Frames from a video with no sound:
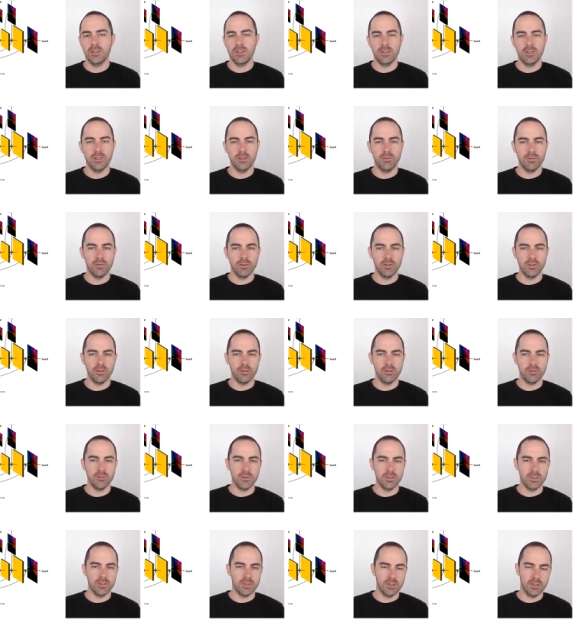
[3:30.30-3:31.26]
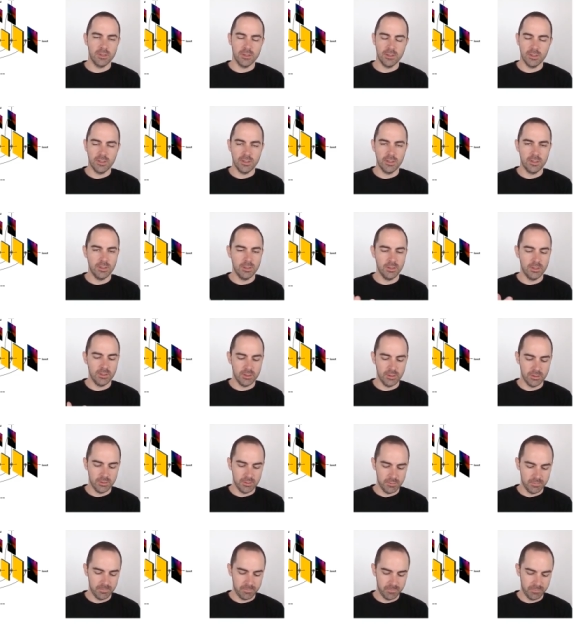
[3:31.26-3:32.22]
different norm. In in the
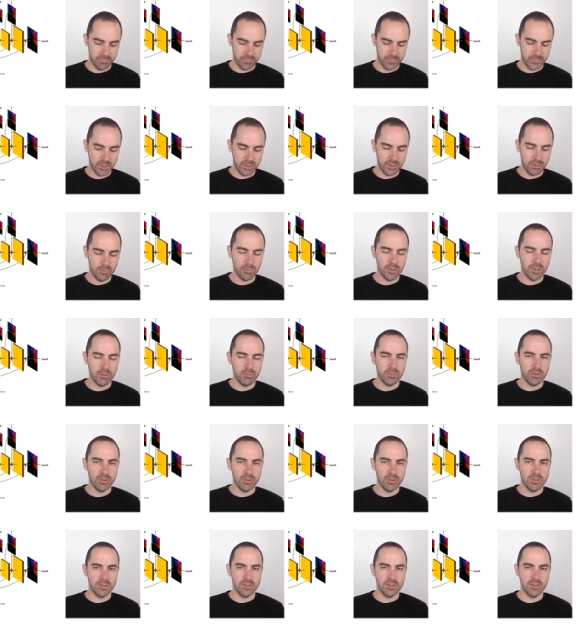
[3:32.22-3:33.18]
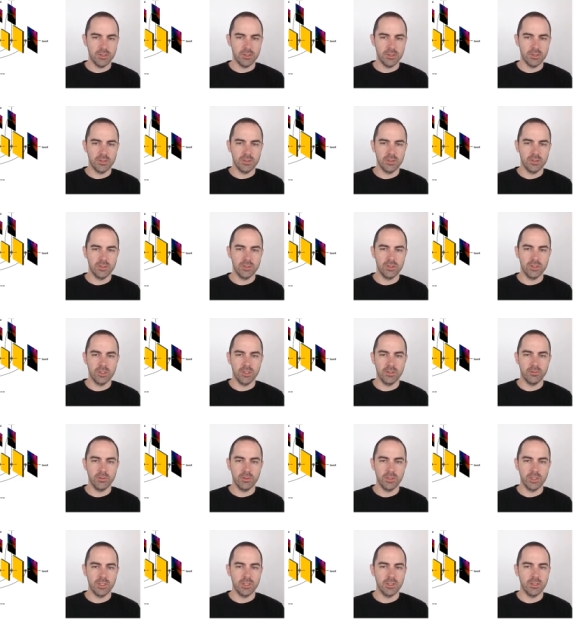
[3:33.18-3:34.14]
in, in the paper, it's a
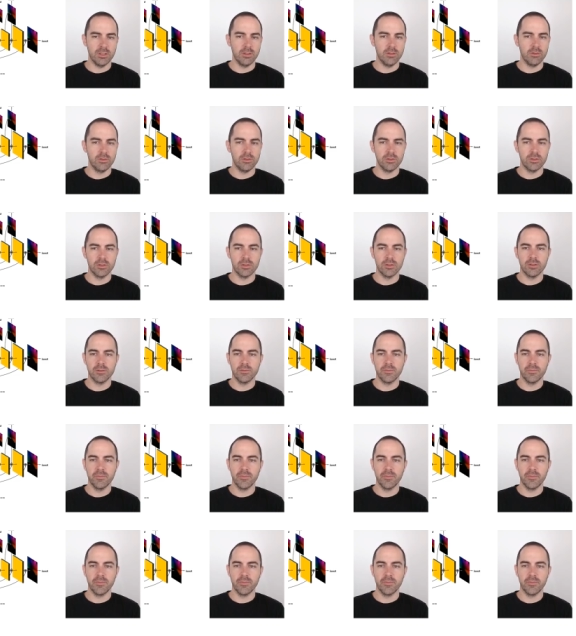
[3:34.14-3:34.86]
Charbonnier loss.